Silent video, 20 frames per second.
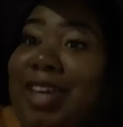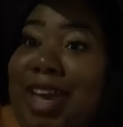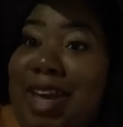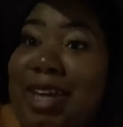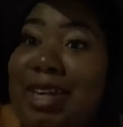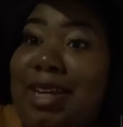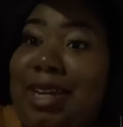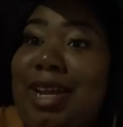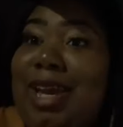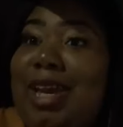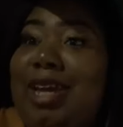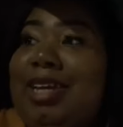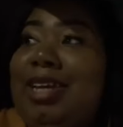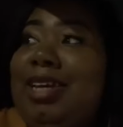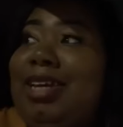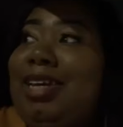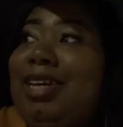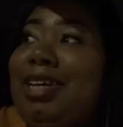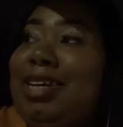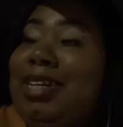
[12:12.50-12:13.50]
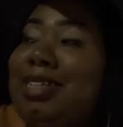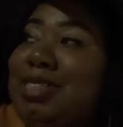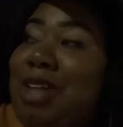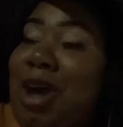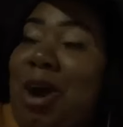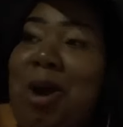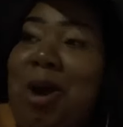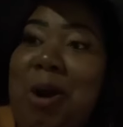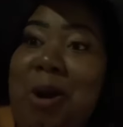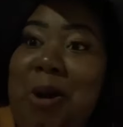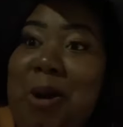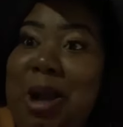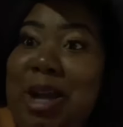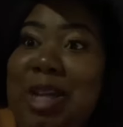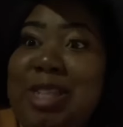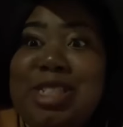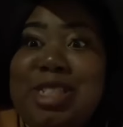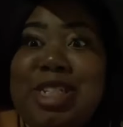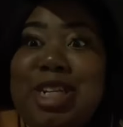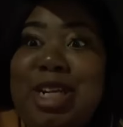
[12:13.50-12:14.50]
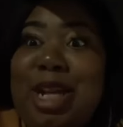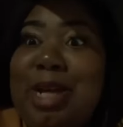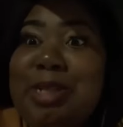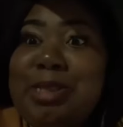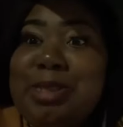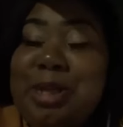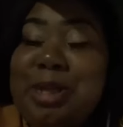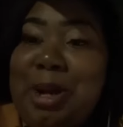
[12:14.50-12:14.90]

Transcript: gave the lady his card and she lost the